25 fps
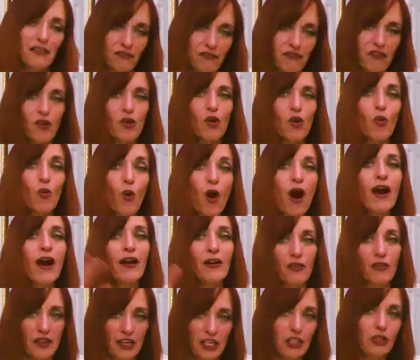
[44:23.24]
for a while,
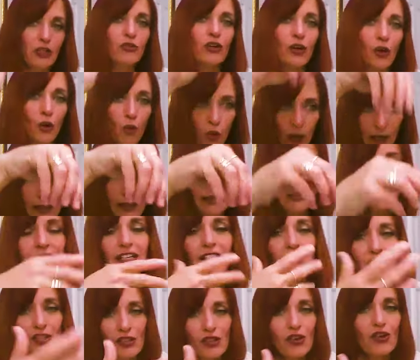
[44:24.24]
that you can quickly
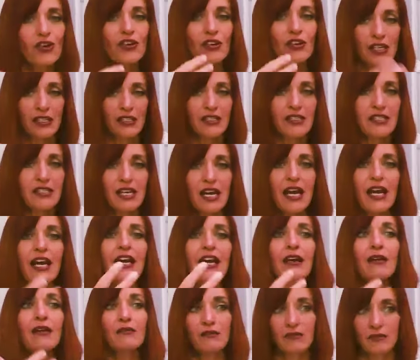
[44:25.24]
insert and
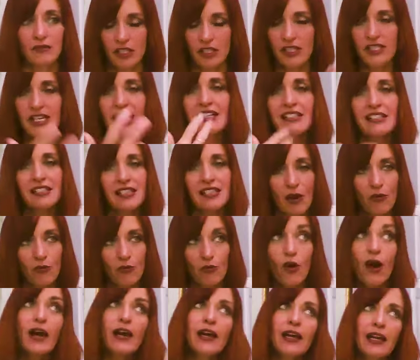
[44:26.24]
say, does that sound
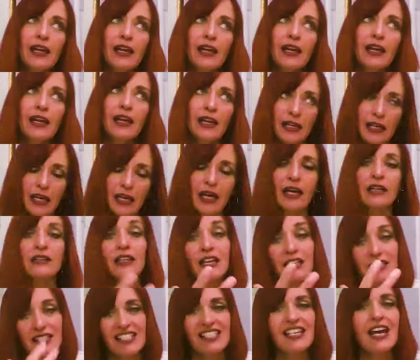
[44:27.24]
right? Yeah,
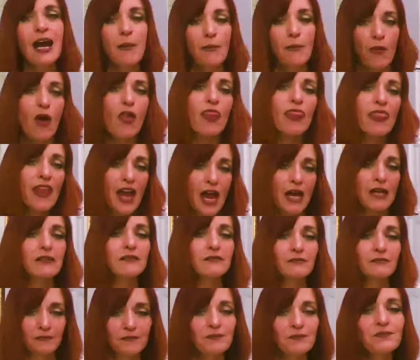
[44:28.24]
let's tap on
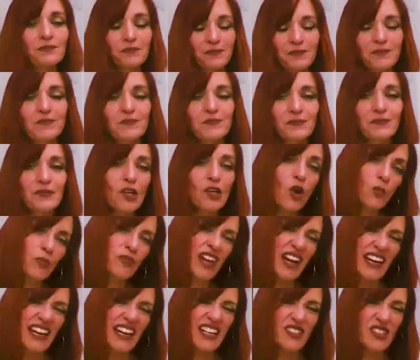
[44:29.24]
that. Hope that
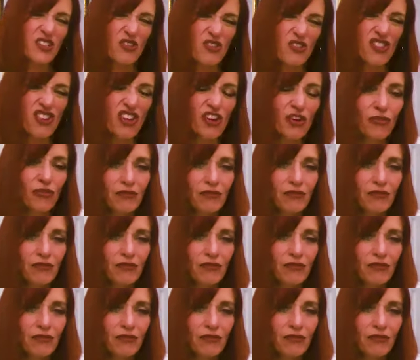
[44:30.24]
answered you.